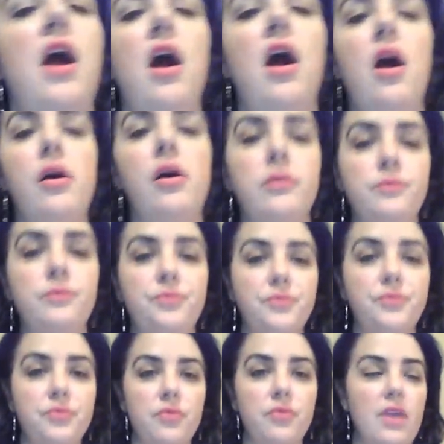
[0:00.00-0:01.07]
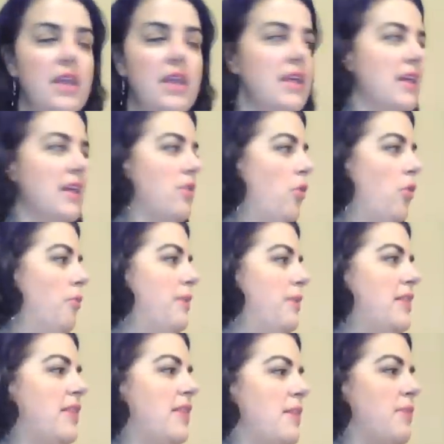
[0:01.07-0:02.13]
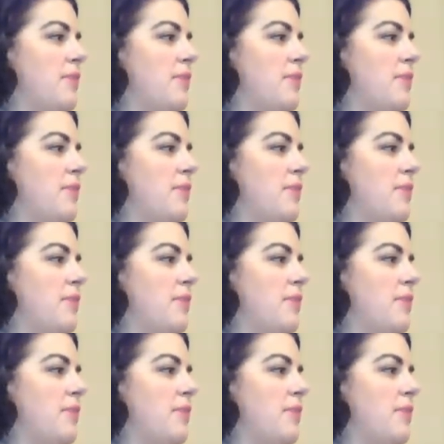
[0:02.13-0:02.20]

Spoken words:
I didn't get the whole bid and thing,